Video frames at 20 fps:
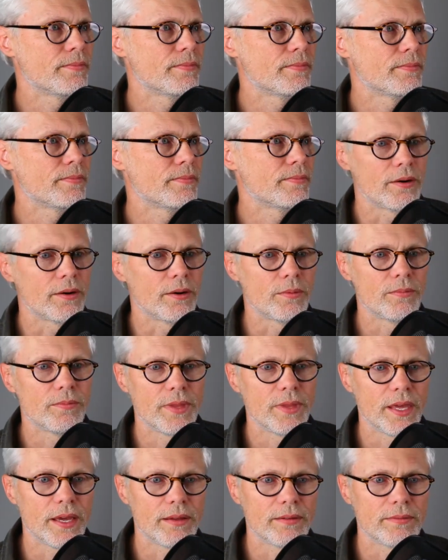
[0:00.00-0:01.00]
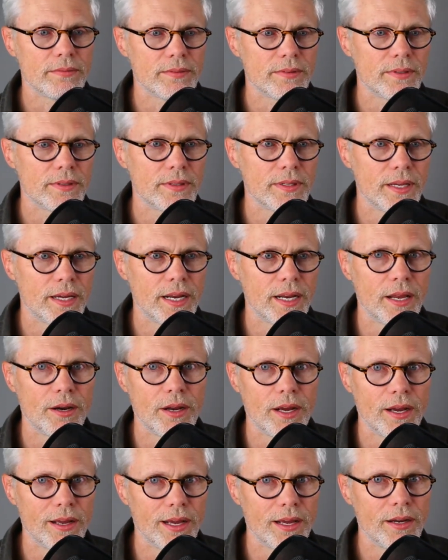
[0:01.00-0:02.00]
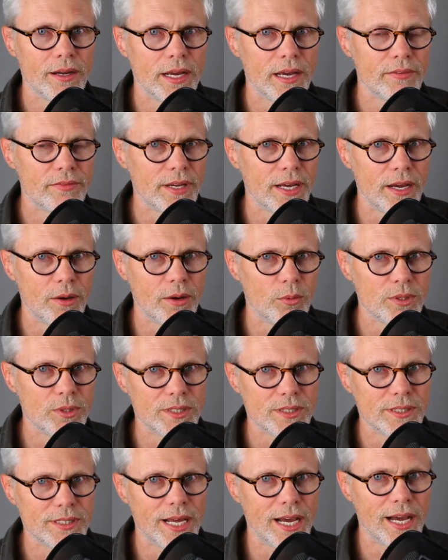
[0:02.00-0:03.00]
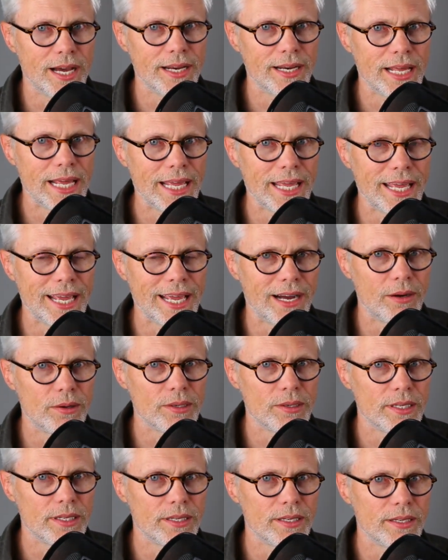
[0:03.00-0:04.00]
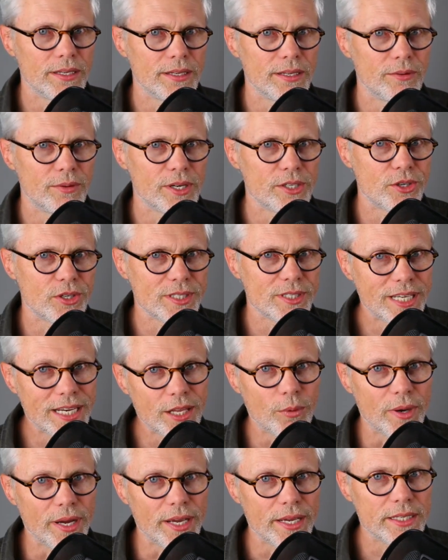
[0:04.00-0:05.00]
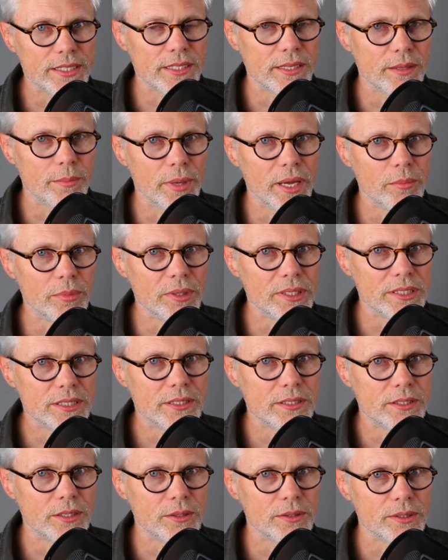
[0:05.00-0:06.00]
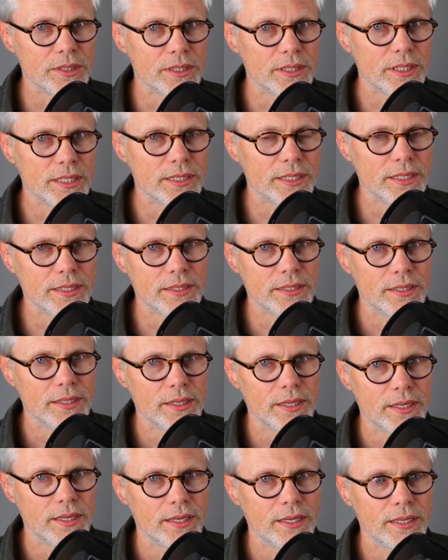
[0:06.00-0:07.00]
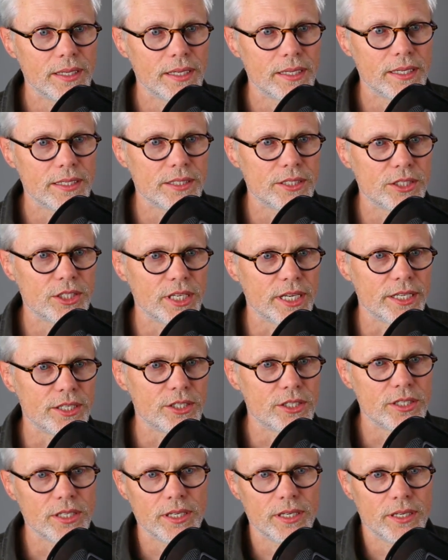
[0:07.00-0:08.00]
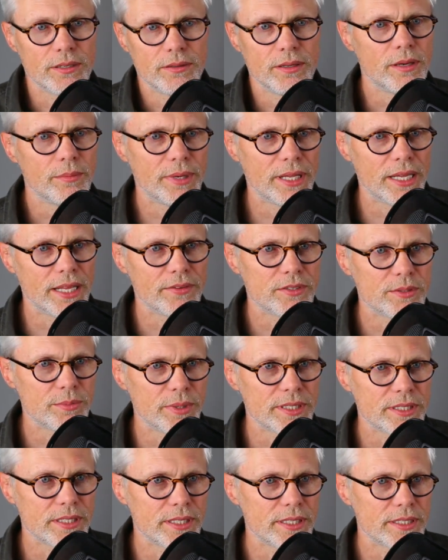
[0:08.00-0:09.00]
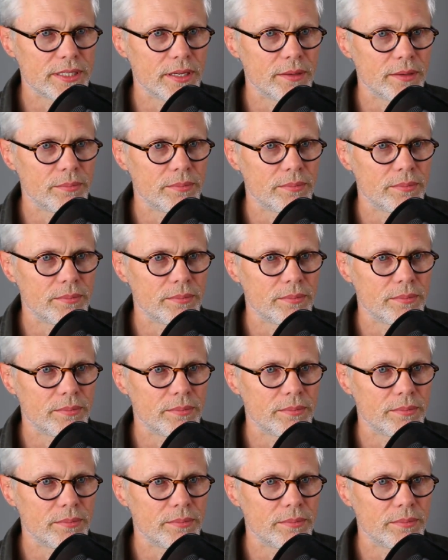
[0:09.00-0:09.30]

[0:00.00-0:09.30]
I don't know. Yeah. I, I, I, haven't, I was not hanging out in restaurants anyway because of the babies. So that, that, that doesn't change. Uh, yeah, my is basically the same.